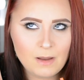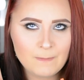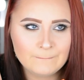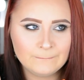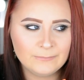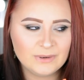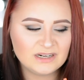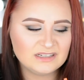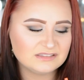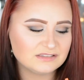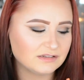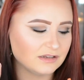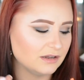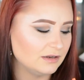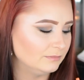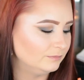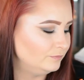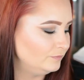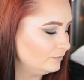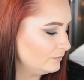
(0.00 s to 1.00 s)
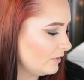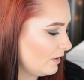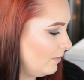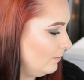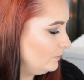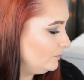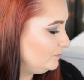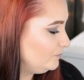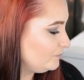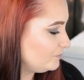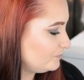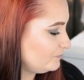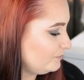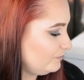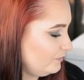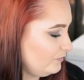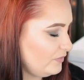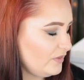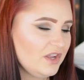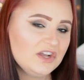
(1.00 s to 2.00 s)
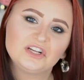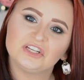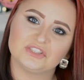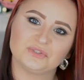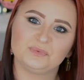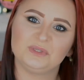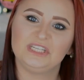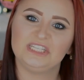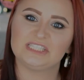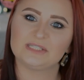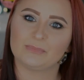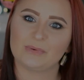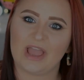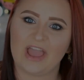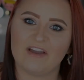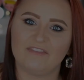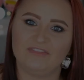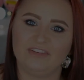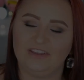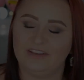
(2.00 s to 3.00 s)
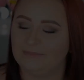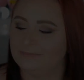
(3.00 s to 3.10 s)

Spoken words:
But it's good, because we need some caffeine.